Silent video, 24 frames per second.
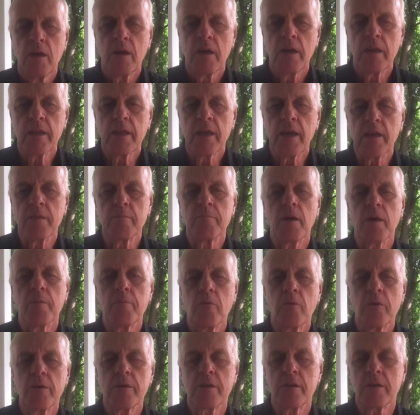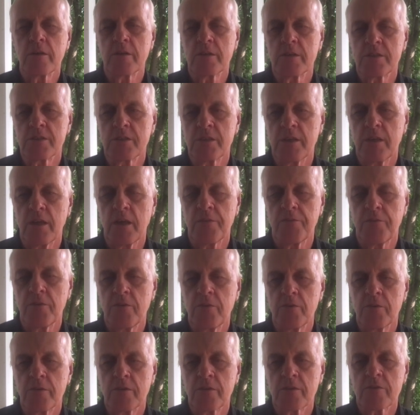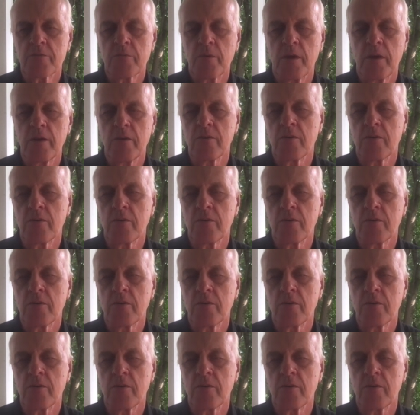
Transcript: And again, my point here is if you do it this way,